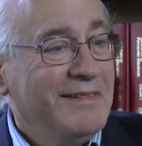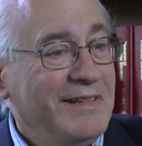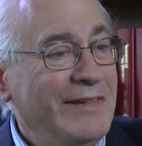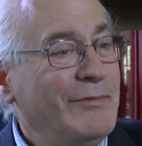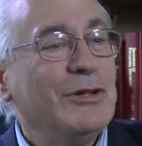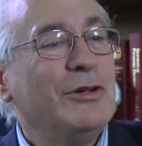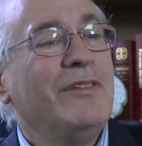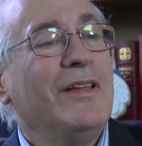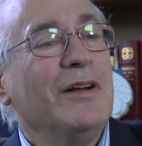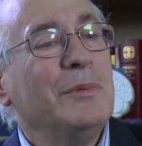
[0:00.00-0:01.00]
even a good
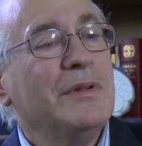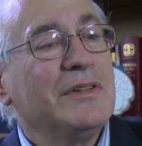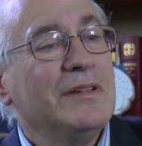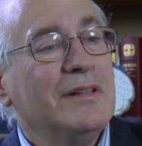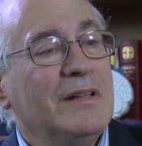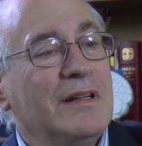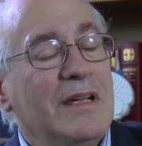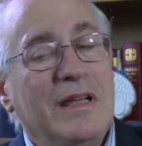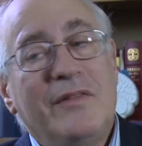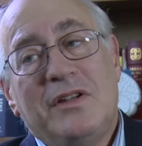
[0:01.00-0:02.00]
therapist.
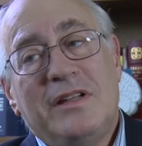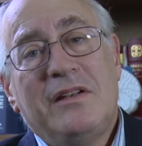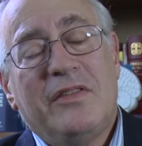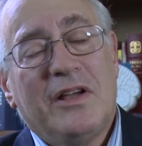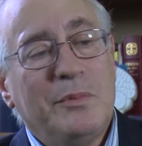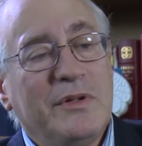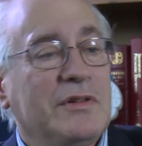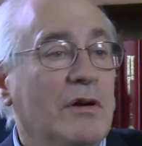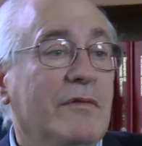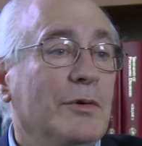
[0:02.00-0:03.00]
If you need a therapist,
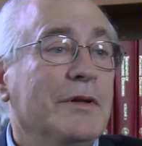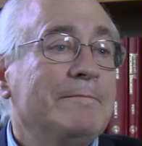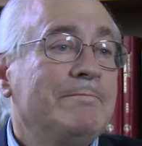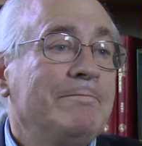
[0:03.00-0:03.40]
go for it.